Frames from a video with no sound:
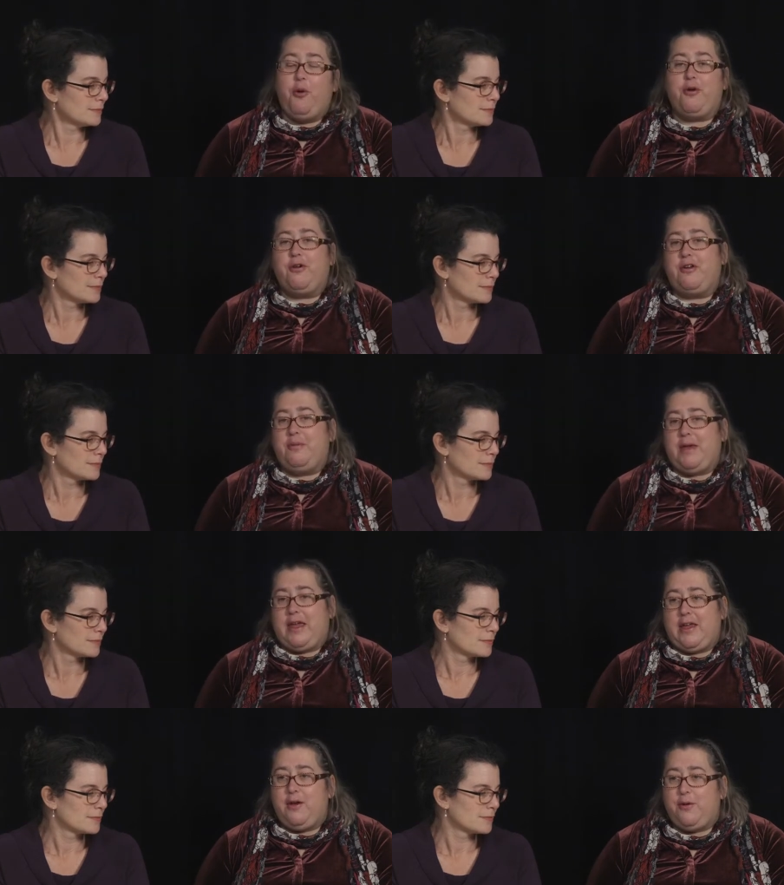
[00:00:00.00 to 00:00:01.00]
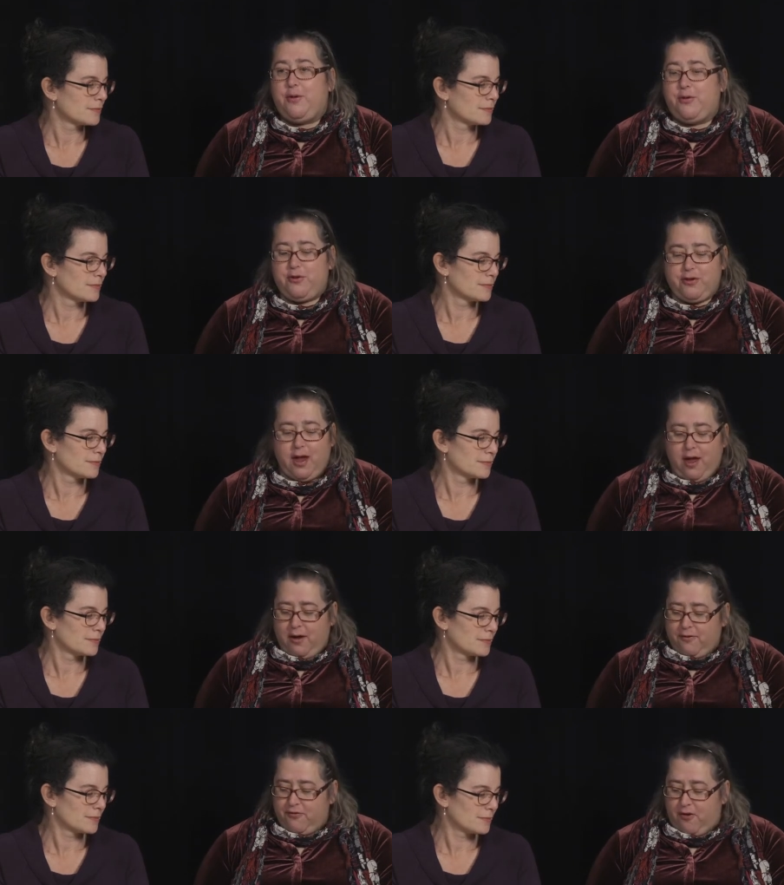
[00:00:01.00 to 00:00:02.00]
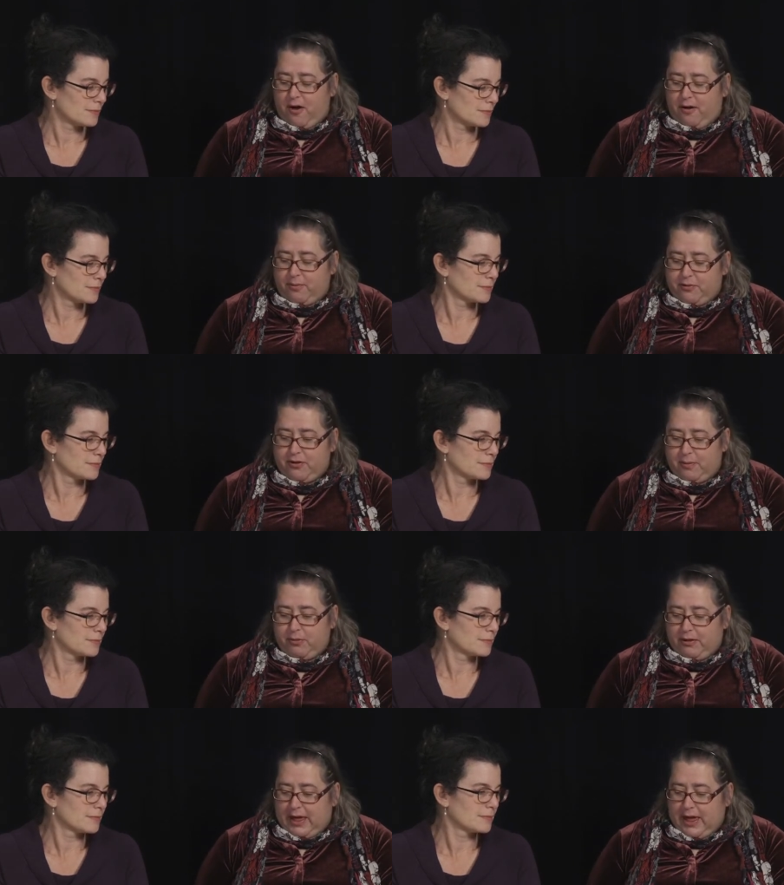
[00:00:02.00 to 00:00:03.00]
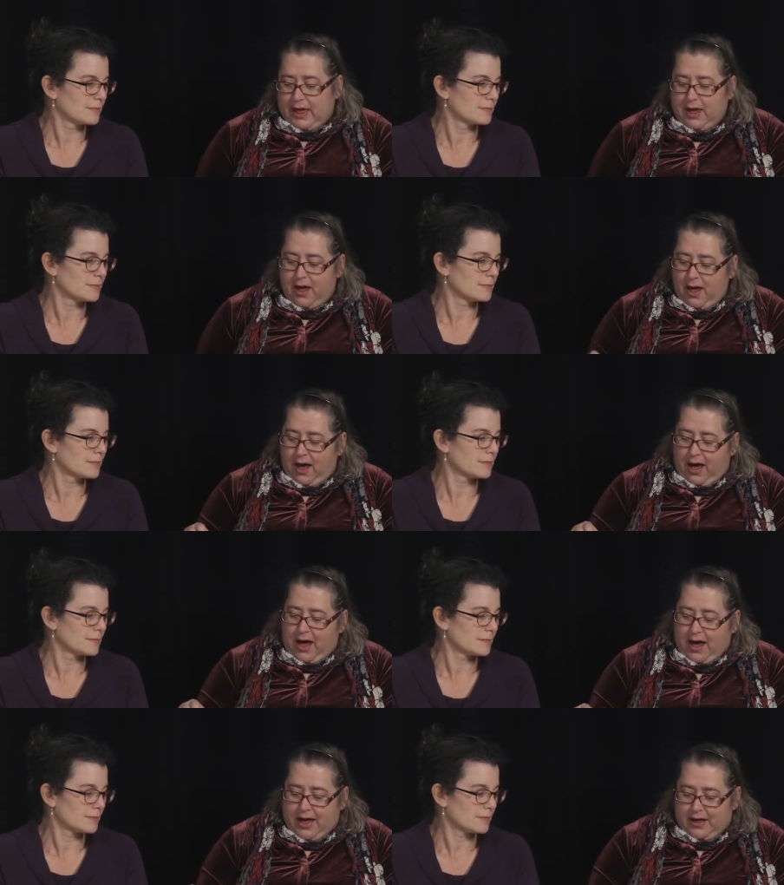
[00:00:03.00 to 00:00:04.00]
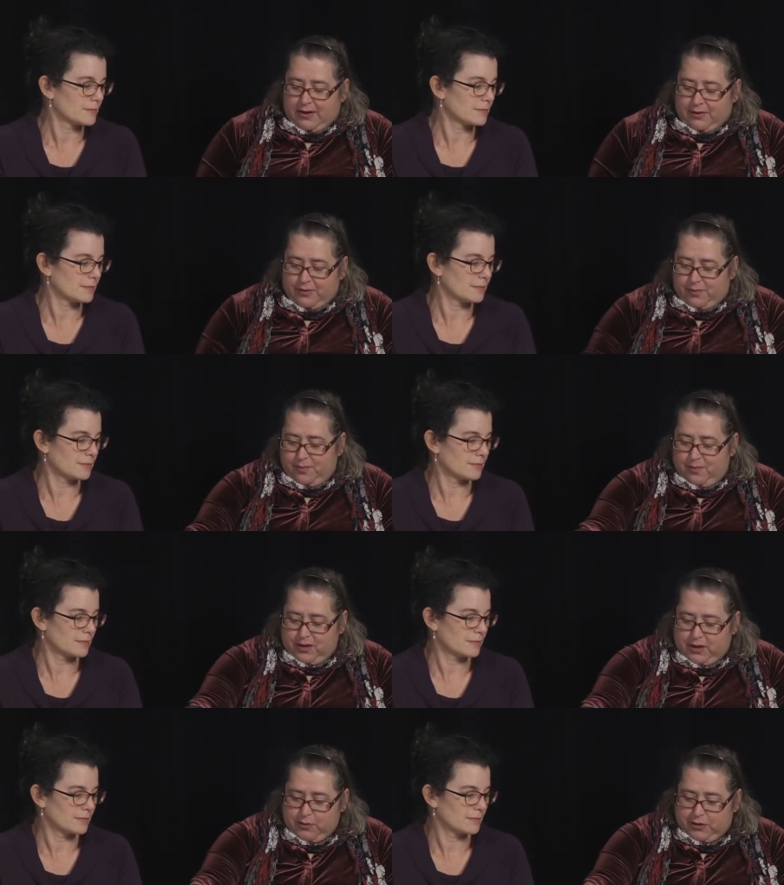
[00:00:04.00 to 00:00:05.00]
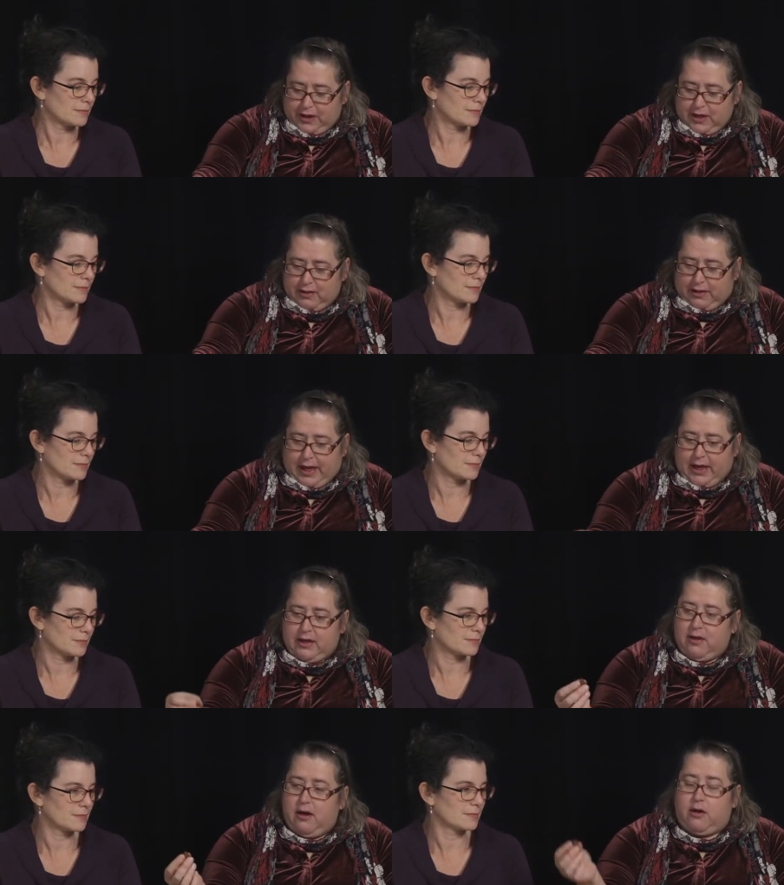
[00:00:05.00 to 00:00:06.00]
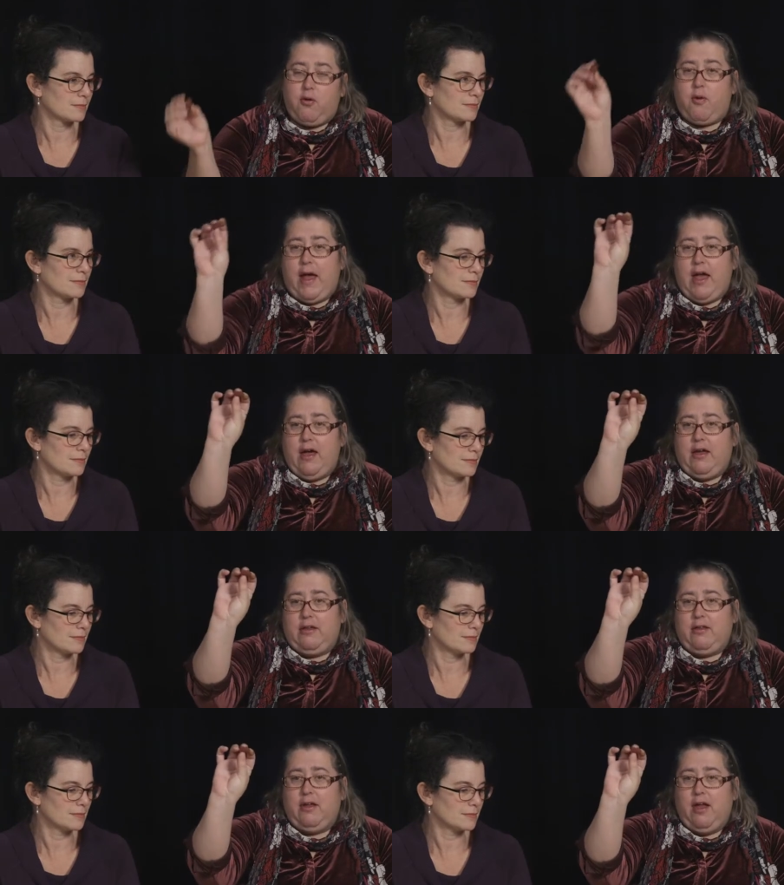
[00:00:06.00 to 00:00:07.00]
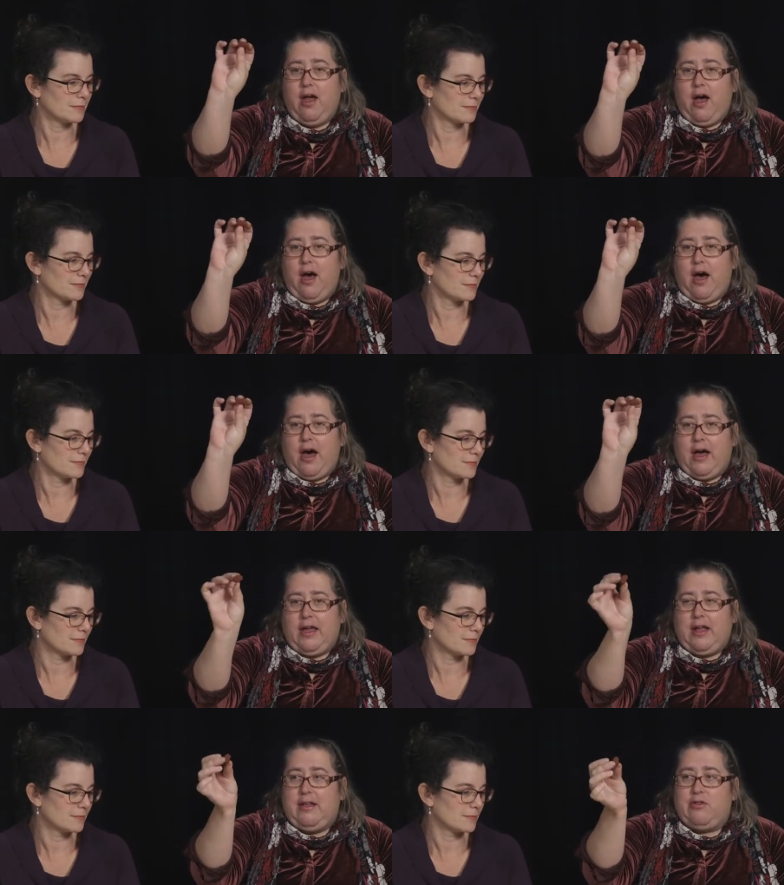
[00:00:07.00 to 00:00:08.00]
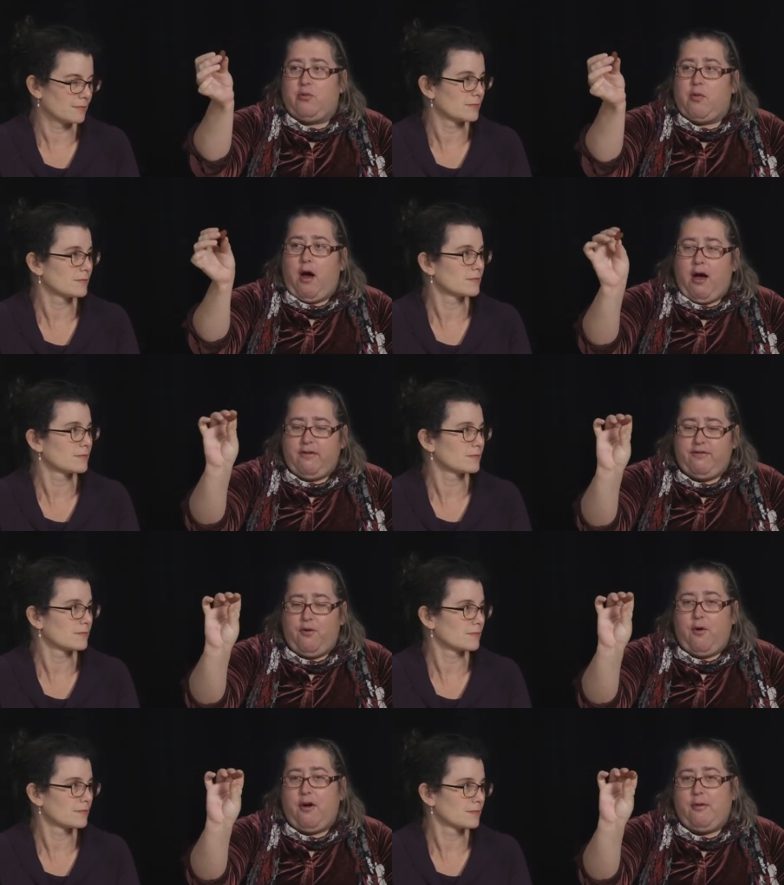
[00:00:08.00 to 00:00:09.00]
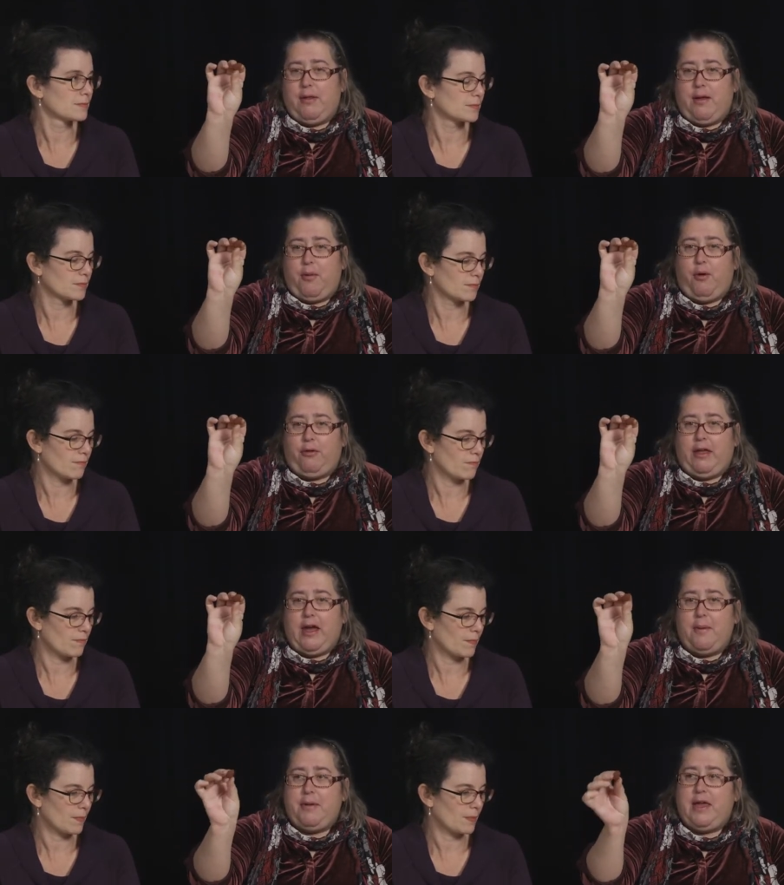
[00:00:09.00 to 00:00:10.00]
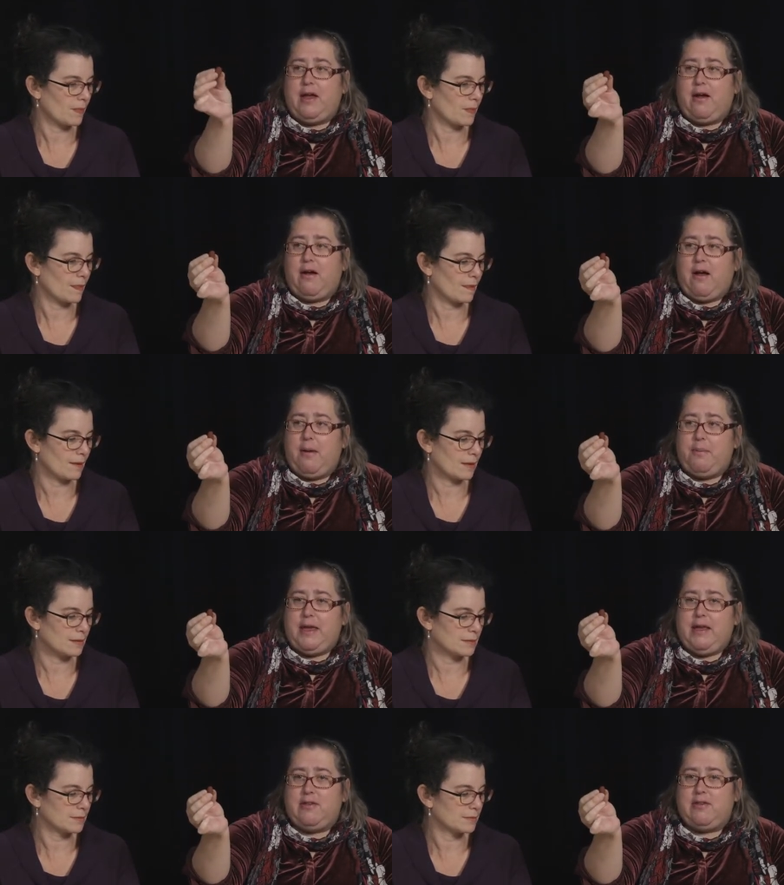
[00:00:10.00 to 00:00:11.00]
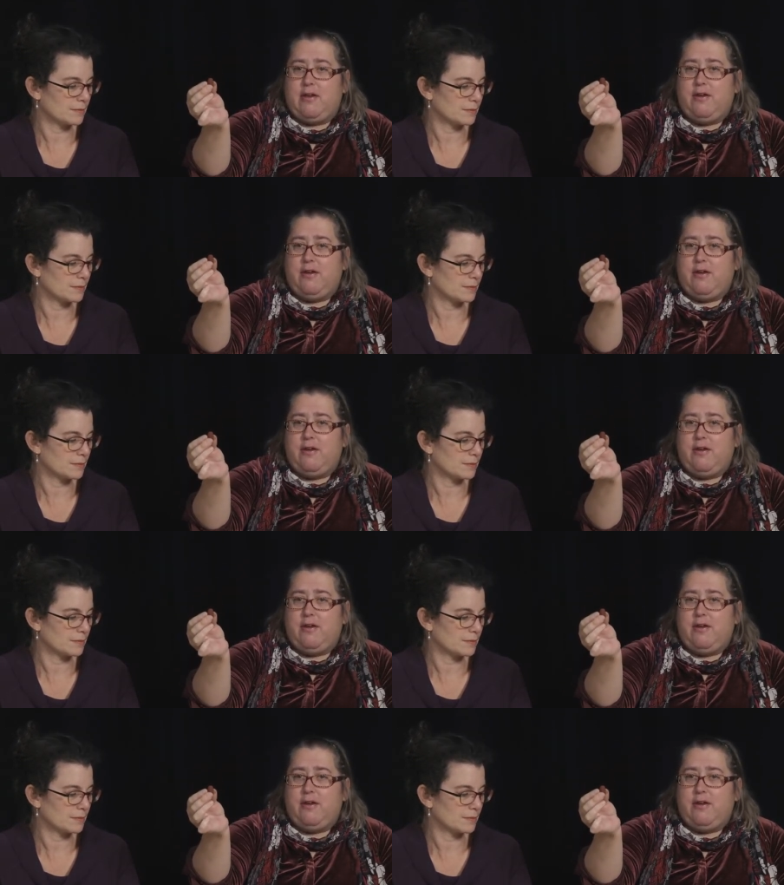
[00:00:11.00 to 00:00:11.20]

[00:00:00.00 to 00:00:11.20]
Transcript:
Speaker 1: ochre could be used from simply uh, using it like a crayon uh, in its raw form. And I'm holding up here a piece